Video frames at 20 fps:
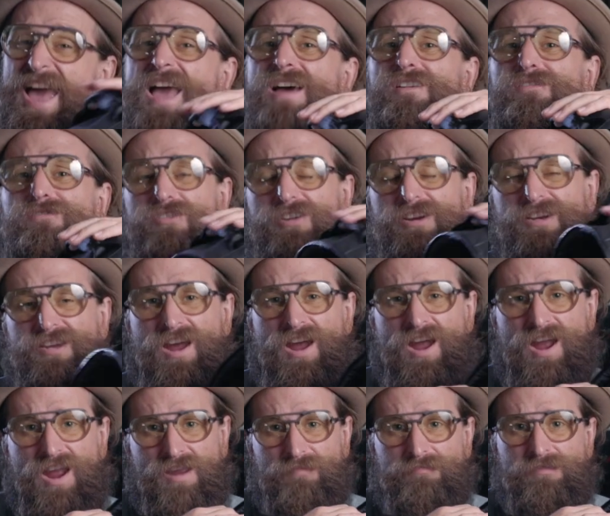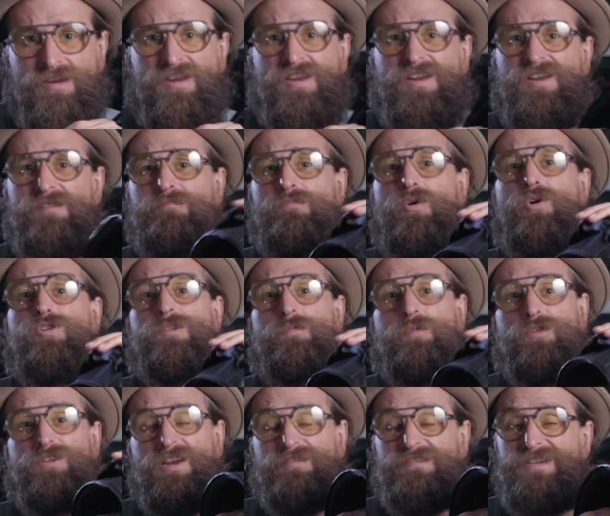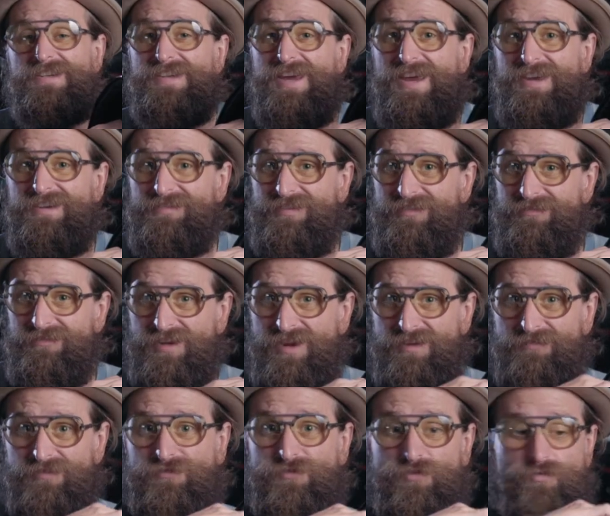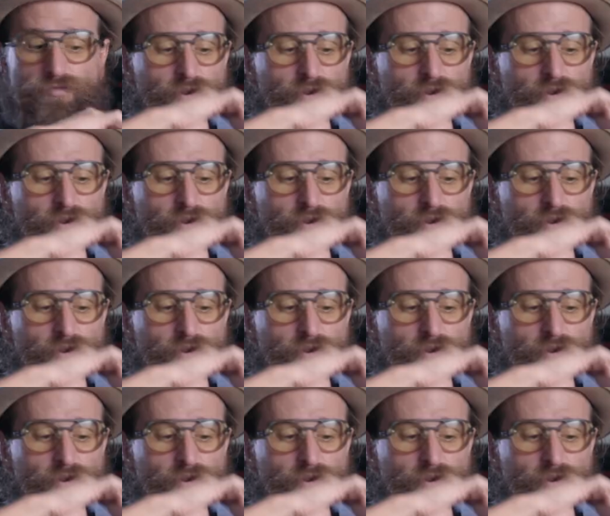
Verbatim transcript: every time, multiple times a day sometimes if you're